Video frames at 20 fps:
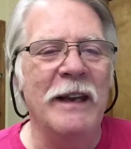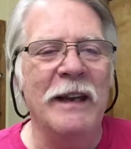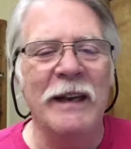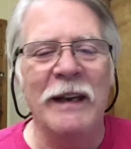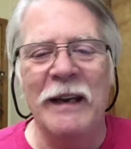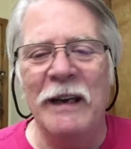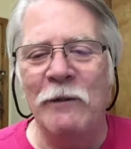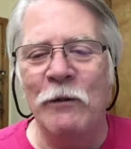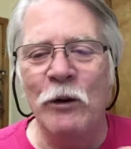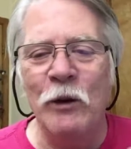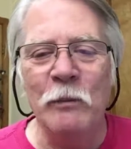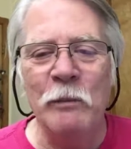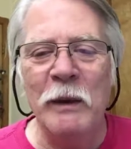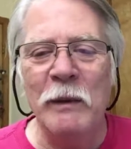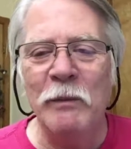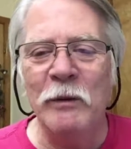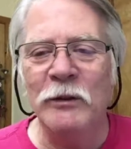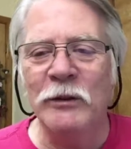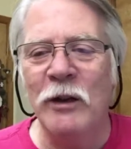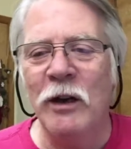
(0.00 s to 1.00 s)
and i've heard
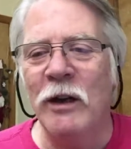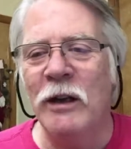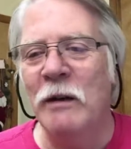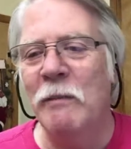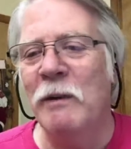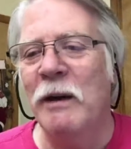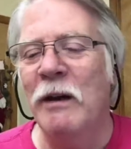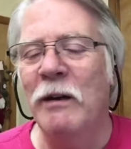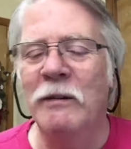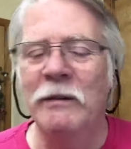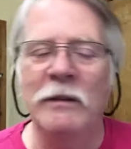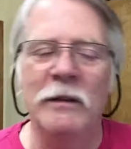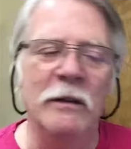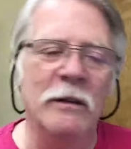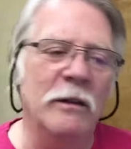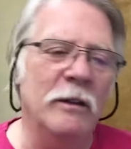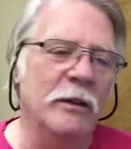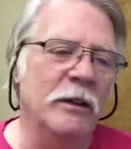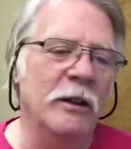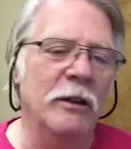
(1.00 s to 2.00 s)
people talk about
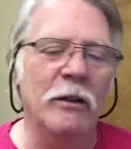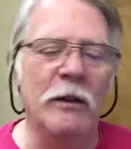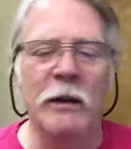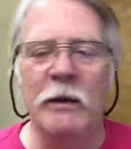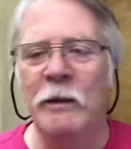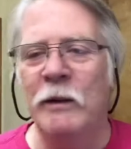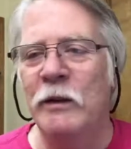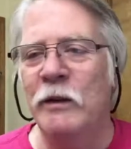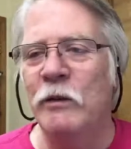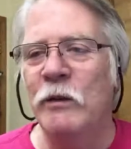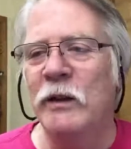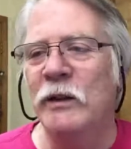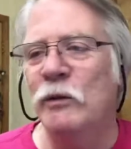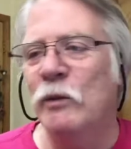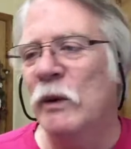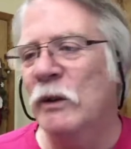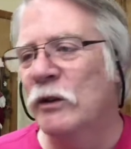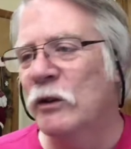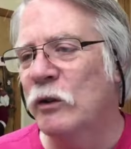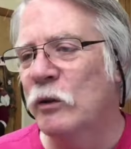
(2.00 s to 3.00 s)
oh you know i'm going to do this
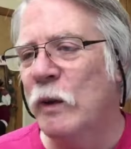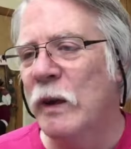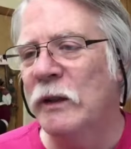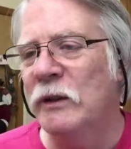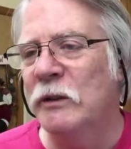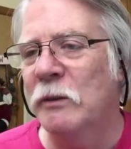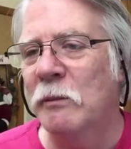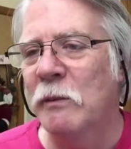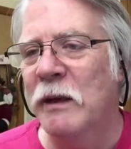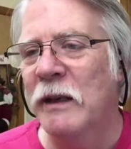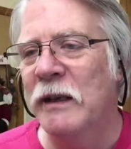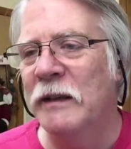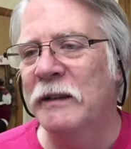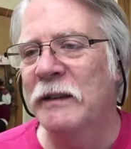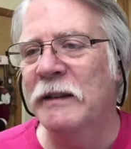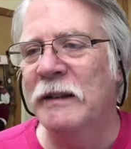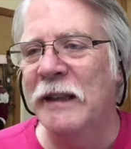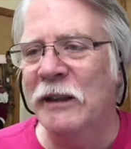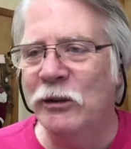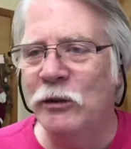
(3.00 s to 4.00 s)
once or twice a month
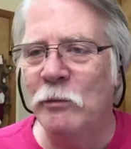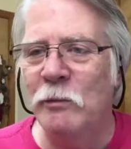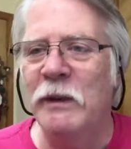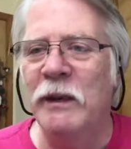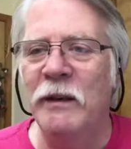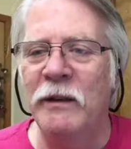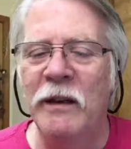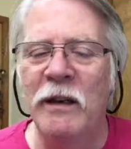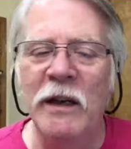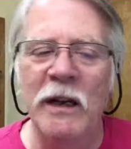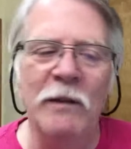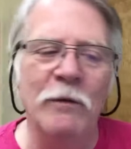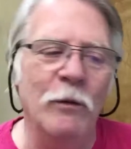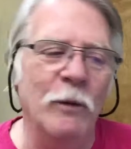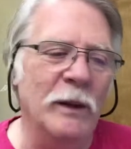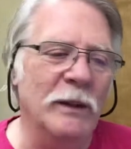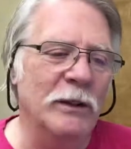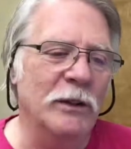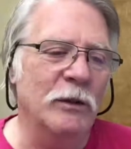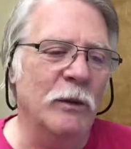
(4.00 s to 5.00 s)
and that should be enough or
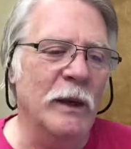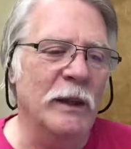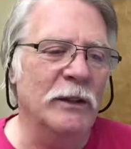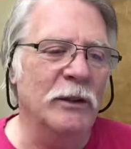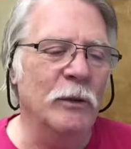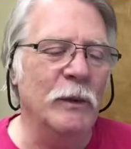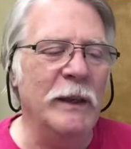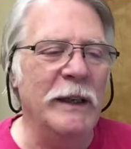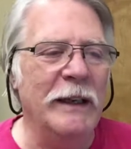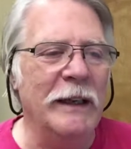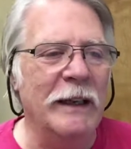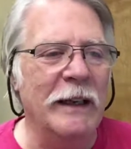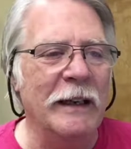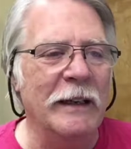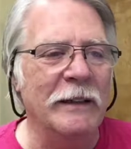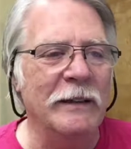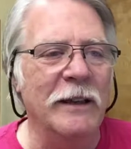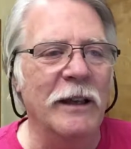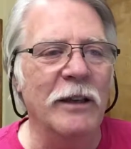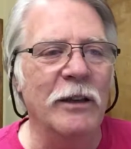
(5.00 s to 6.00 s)
once or twice a week and i
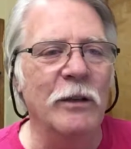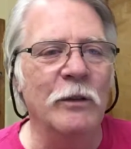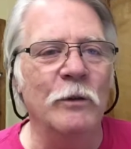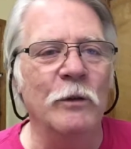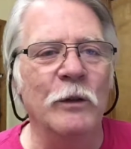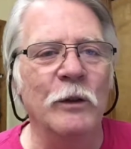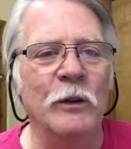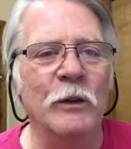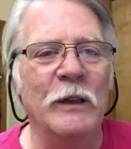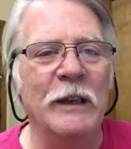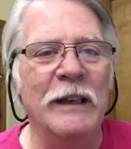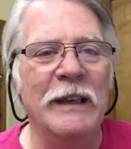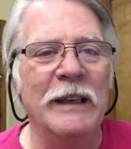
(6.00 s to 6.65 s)
can tell you for